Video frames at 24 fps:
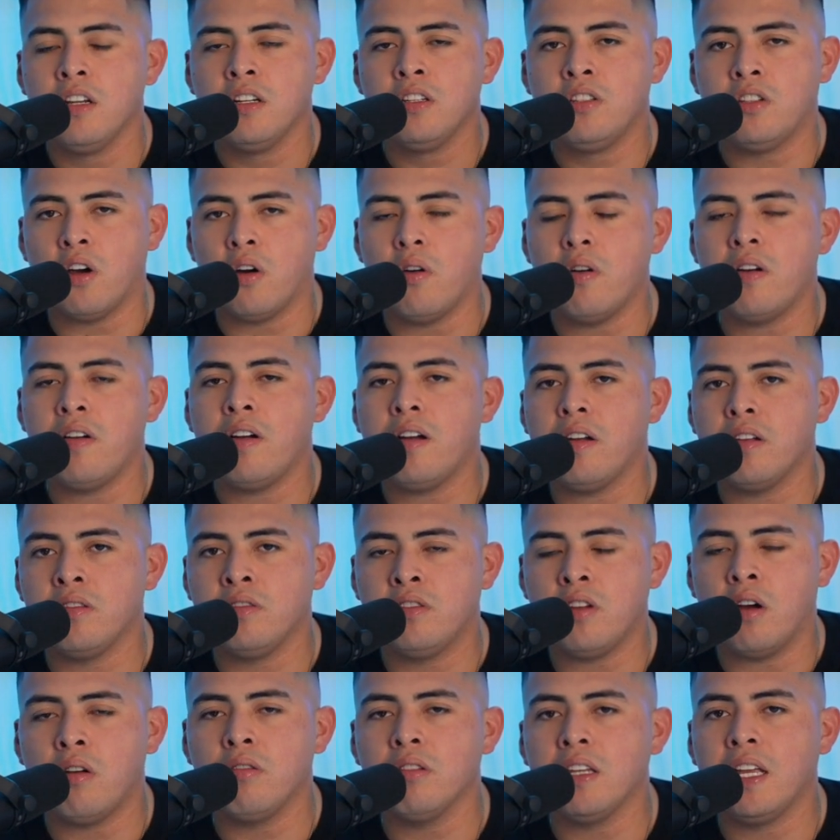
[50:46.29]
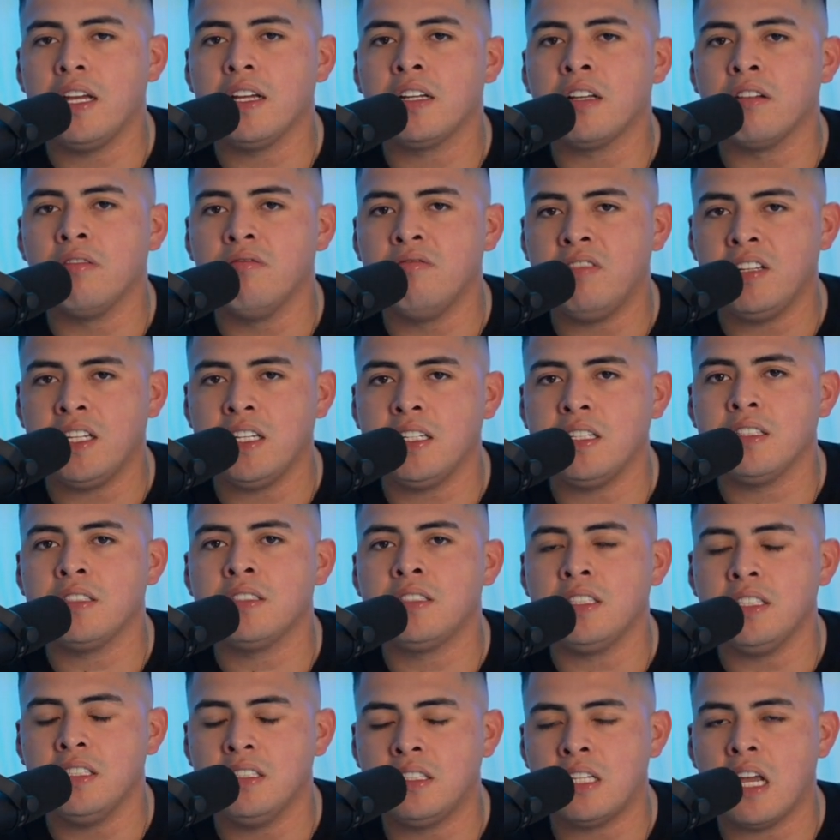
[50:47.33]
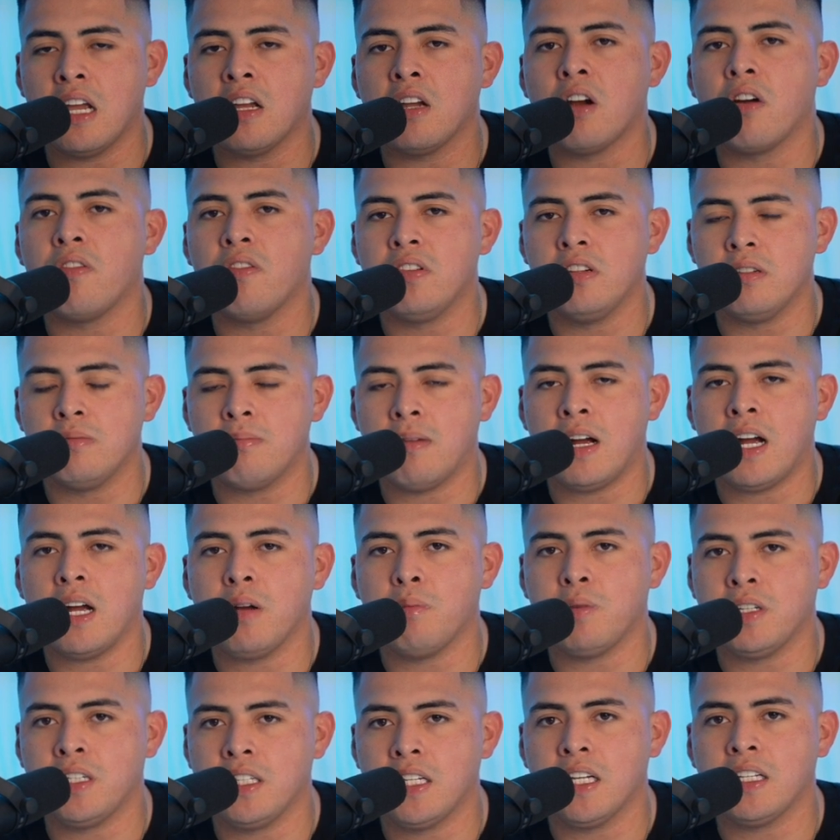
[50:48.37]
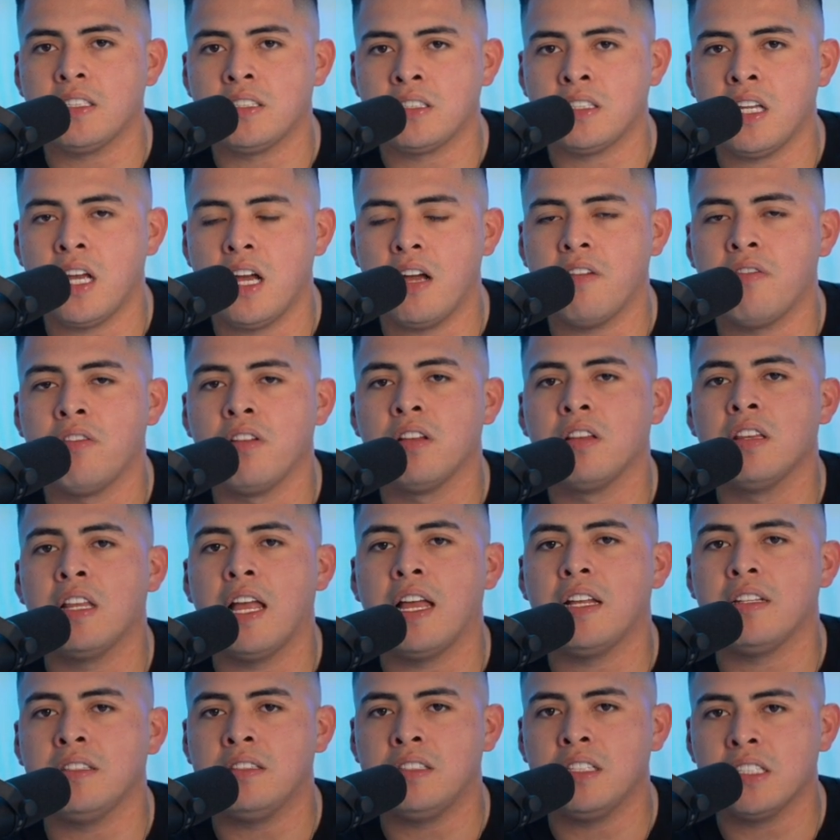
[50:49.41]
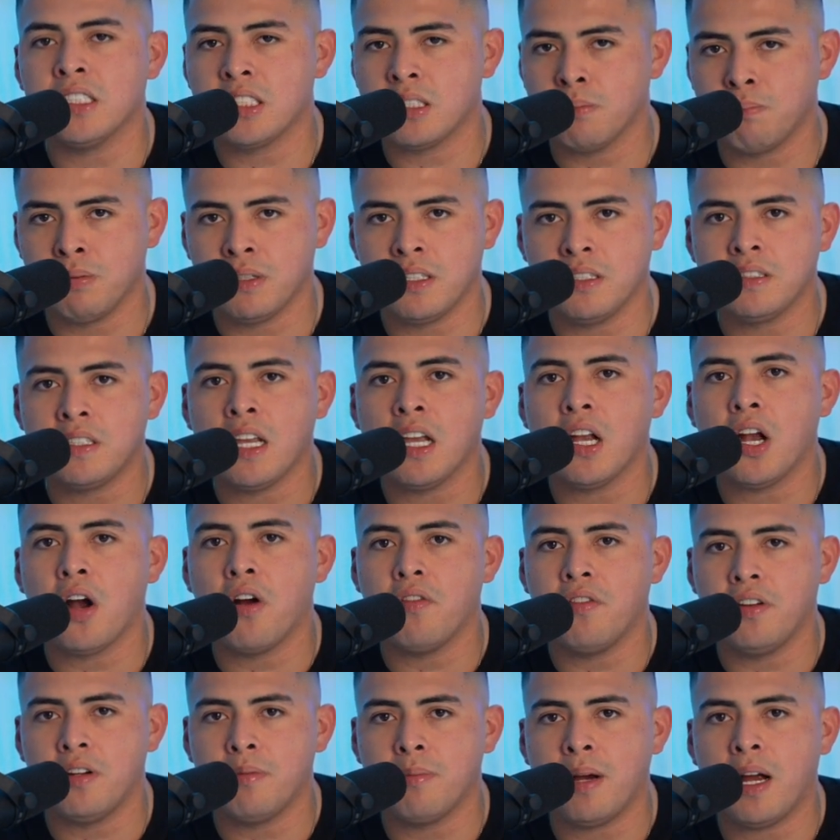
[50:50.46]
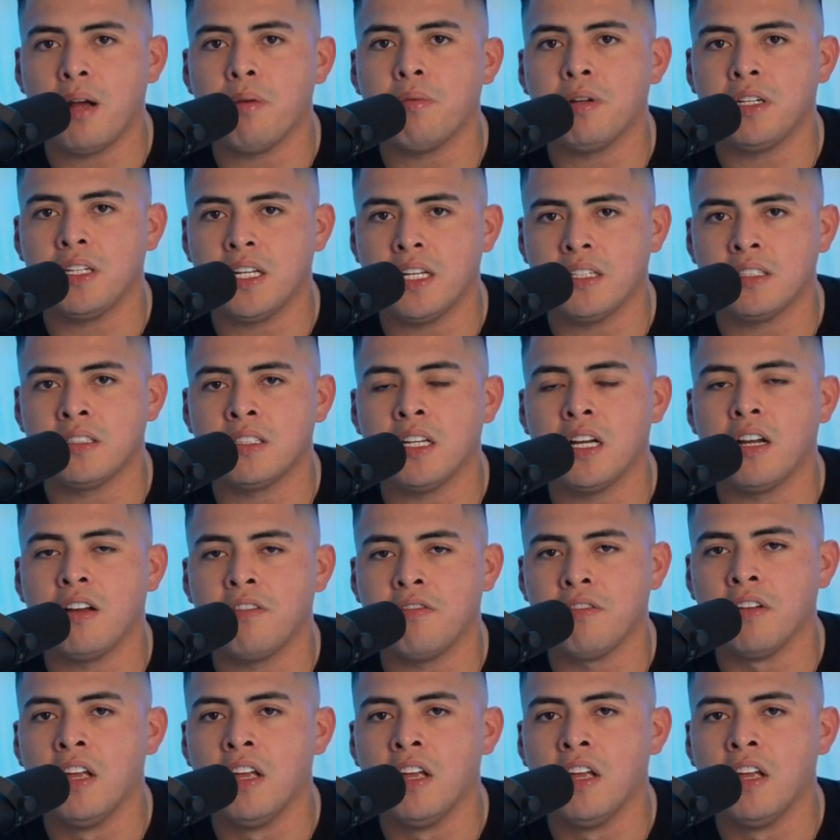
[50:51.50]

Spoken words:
Don't let conveniency take over your mind when it gets tough. Let discipline take over your mind when it gets tough.